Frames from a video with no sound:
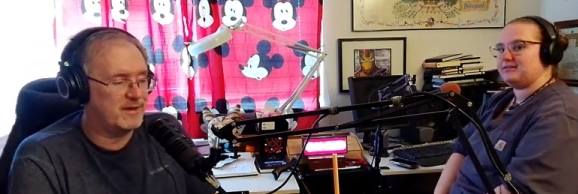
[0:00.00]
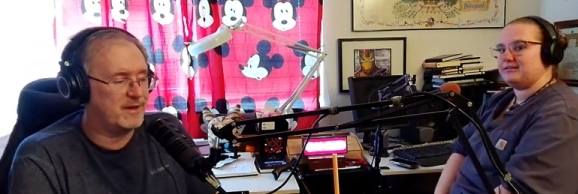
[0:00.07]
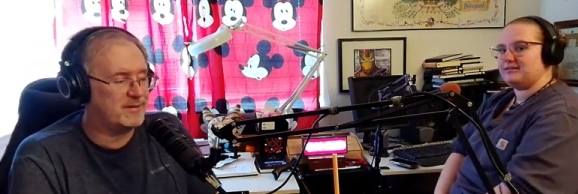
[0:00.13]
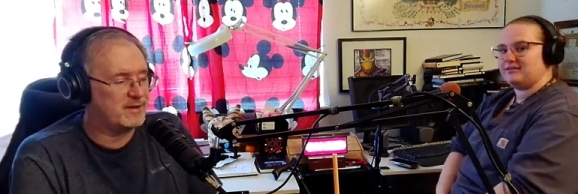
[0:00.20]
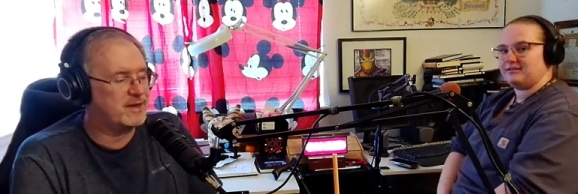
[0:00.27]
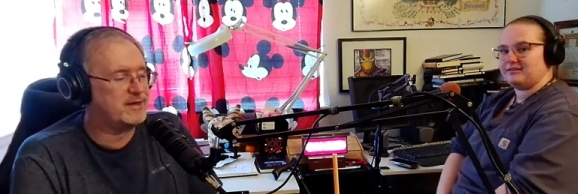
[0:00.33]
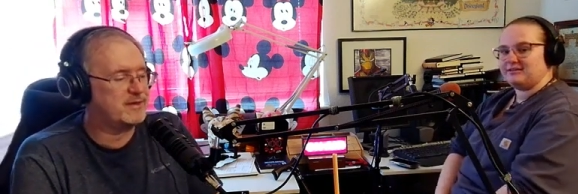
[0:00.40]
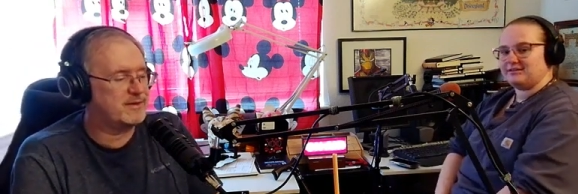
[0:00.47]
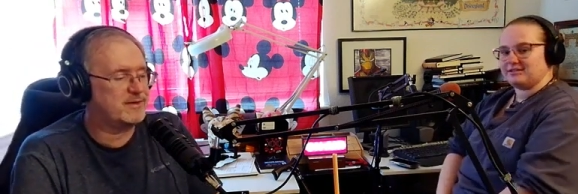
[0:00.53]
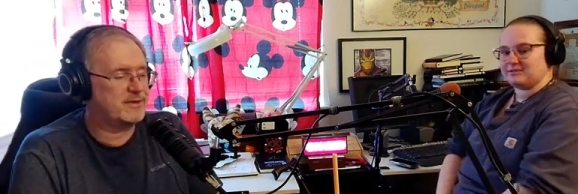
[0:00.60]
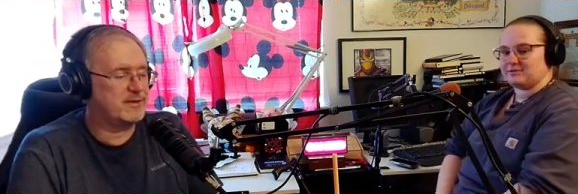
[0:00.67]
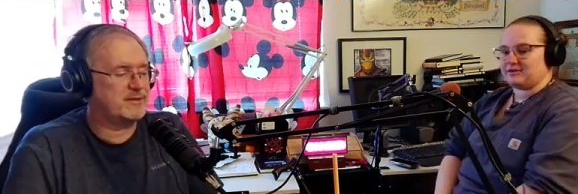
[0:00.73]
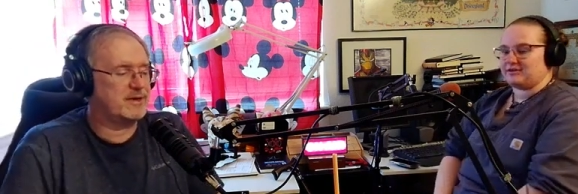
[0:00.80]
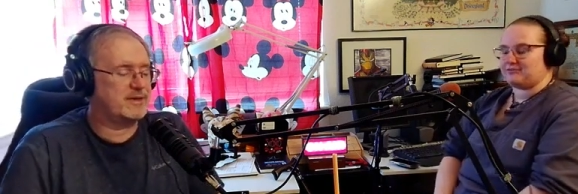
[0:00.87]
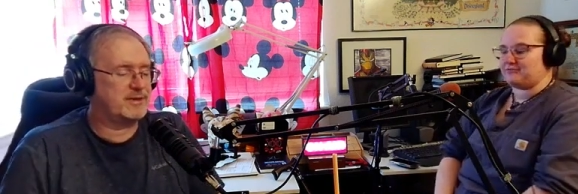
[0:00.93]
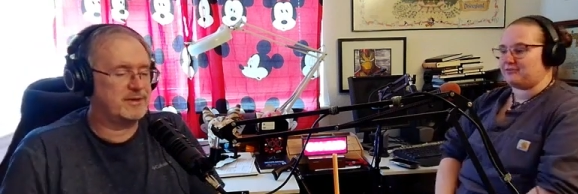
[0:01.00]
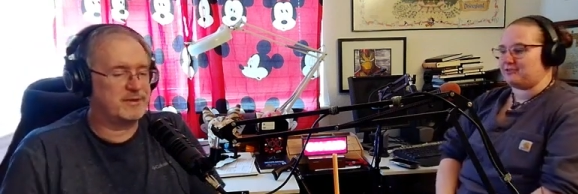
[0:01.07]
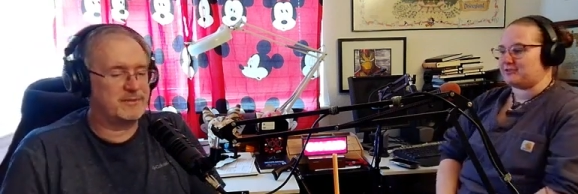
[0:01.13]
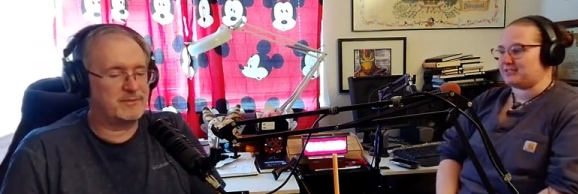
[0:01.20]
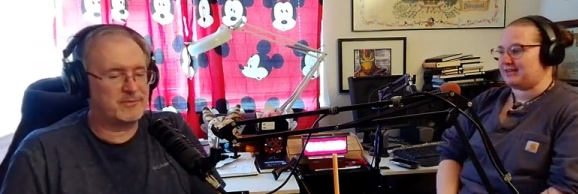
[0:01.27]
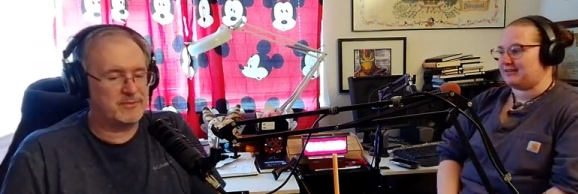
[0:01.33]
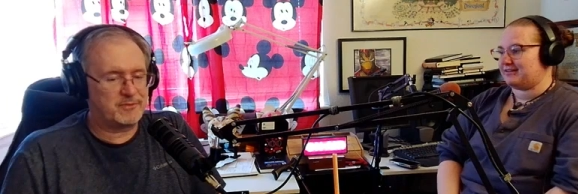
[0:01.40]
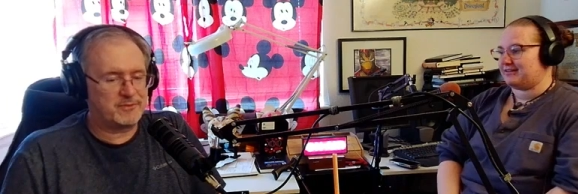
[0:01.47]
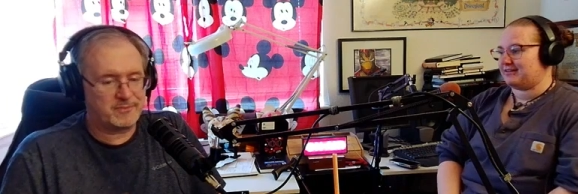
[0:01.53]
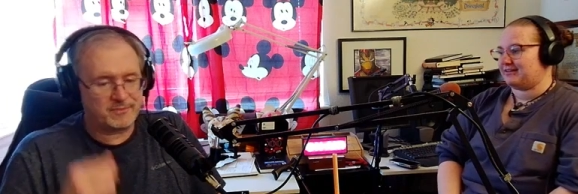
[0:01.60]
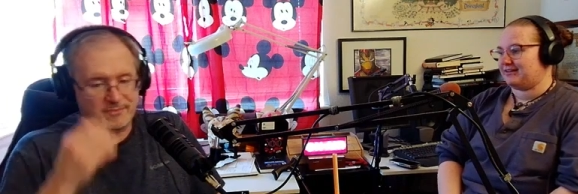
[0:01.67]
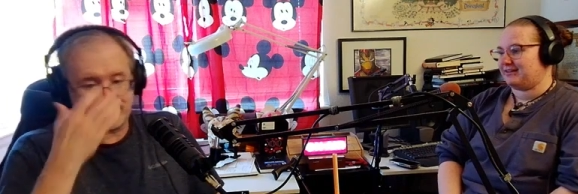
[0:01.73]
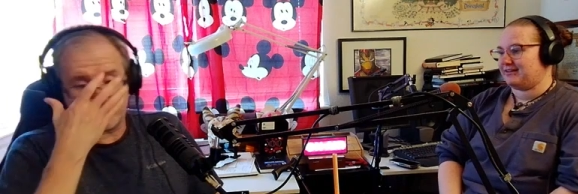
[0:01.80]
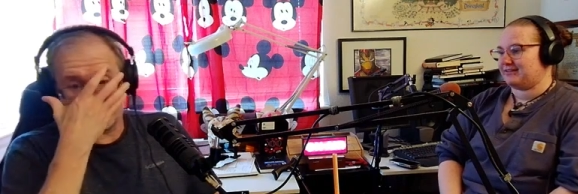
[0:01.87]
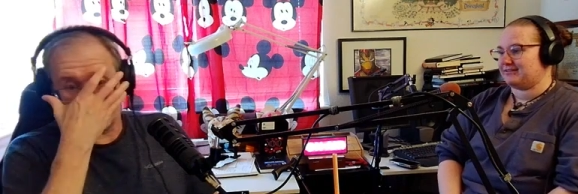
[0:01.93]
Speaker 1: right, that's where All right. our first aid kit
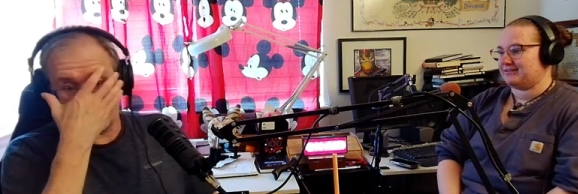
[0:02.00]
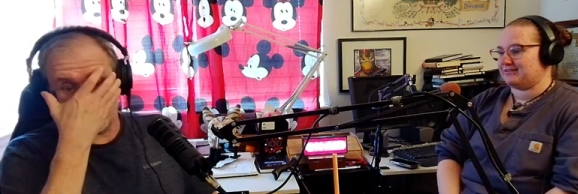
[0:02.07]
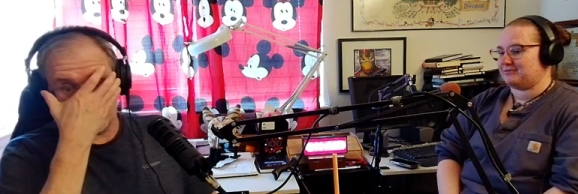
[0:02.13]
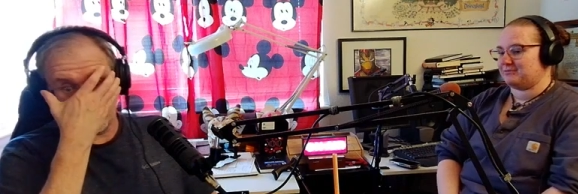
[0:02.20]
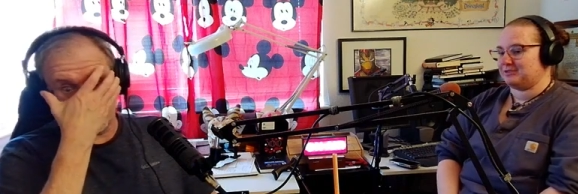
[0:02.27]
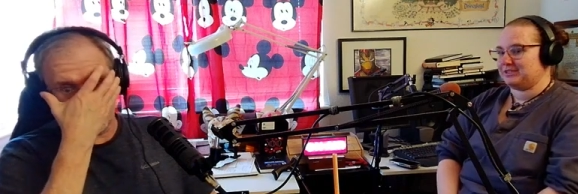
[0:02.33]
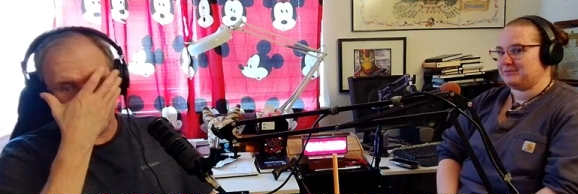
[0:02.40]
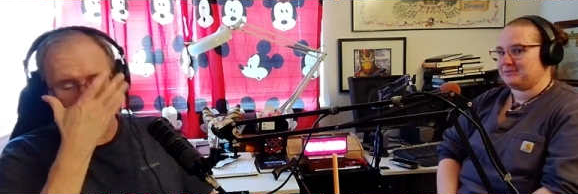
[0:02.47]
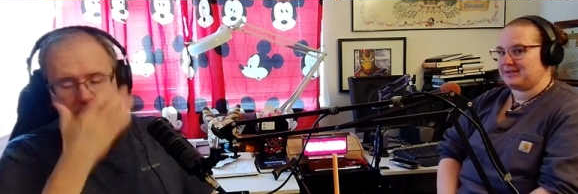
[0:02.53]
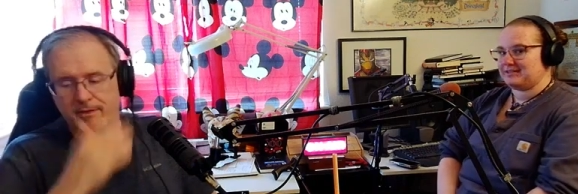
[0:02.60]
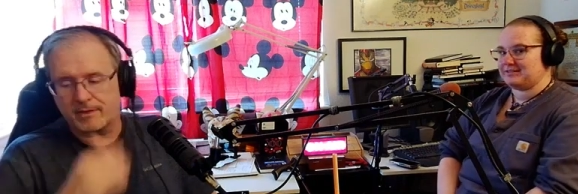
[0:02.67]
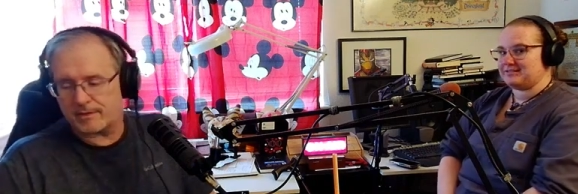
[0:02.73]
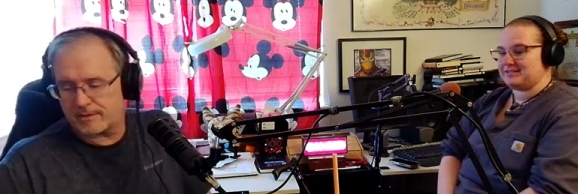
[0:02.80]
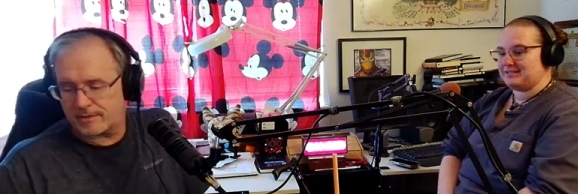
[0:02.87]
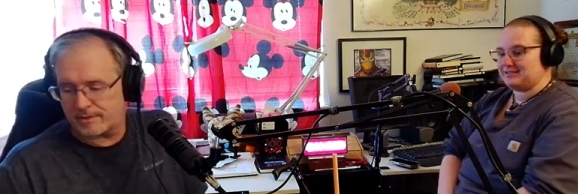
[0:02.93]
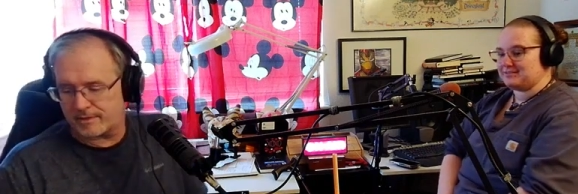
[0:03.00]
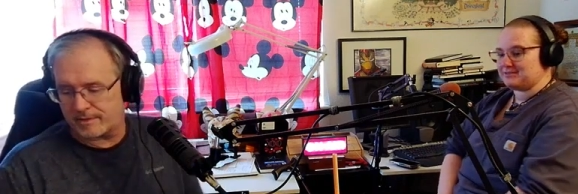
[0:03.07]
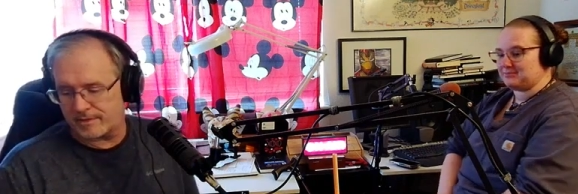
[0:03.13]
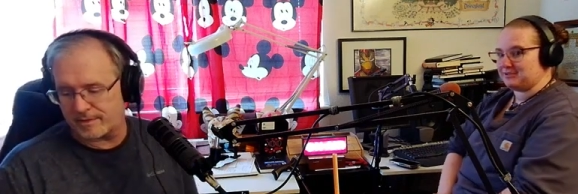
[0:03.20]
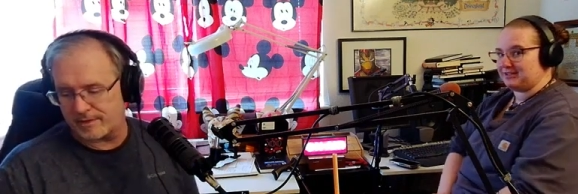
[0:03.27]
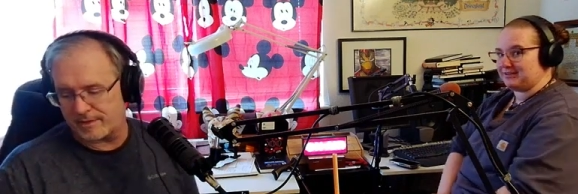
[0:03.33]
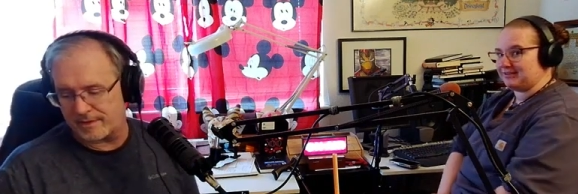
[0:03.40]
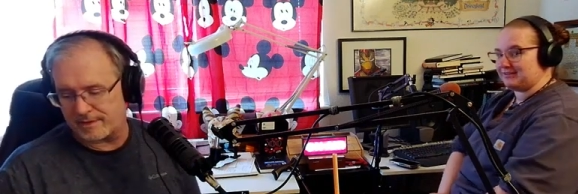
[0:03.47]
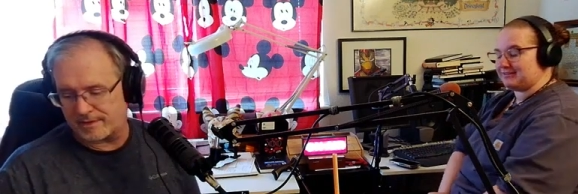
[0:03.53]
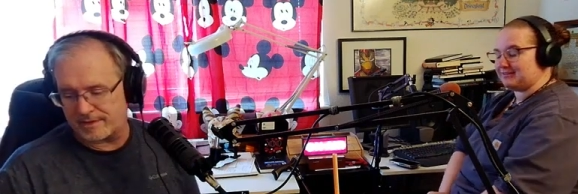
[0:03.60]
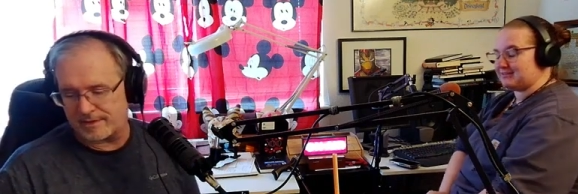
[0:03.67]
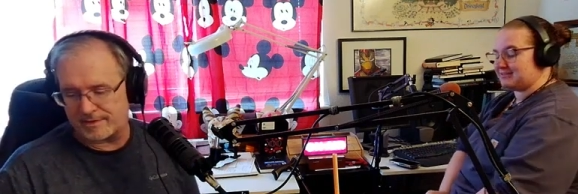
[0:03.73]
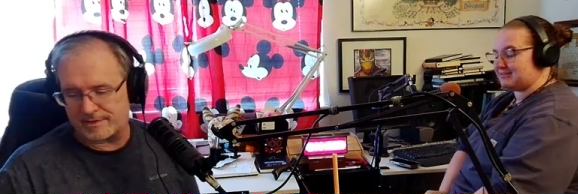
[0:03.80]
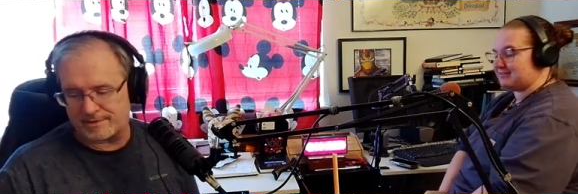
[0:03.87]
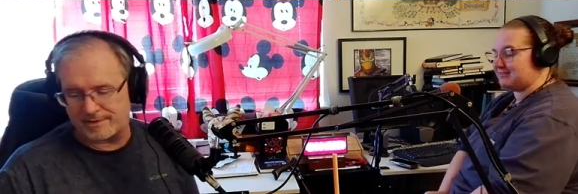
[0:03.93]
and really bad tea supply is.